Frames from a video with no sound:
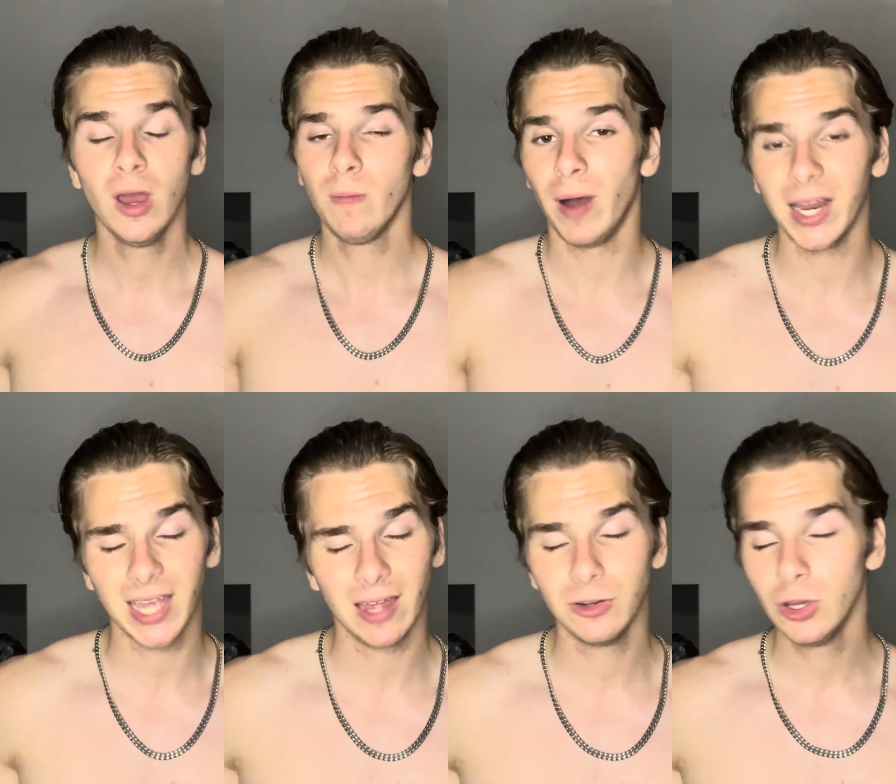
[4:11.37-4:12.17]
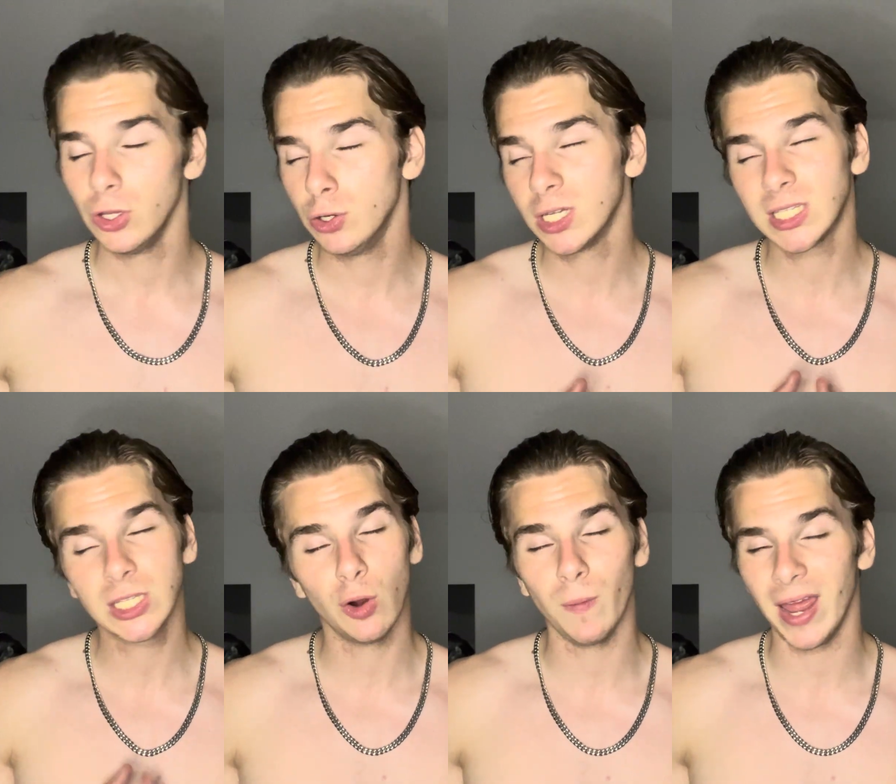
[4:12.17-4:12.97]
But again, you can
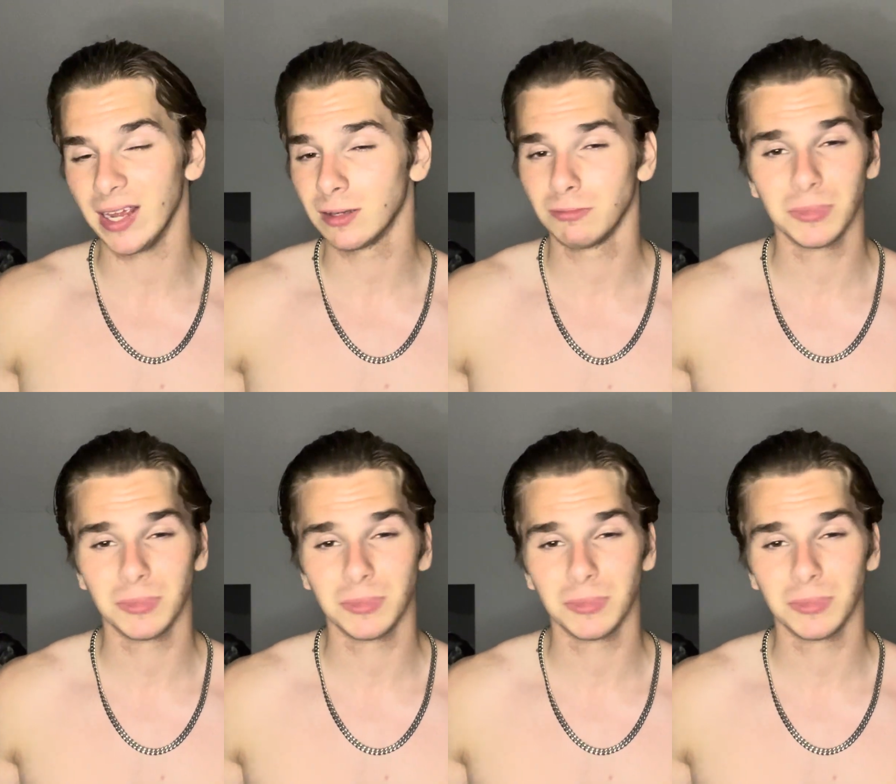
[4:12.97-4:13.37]
still make,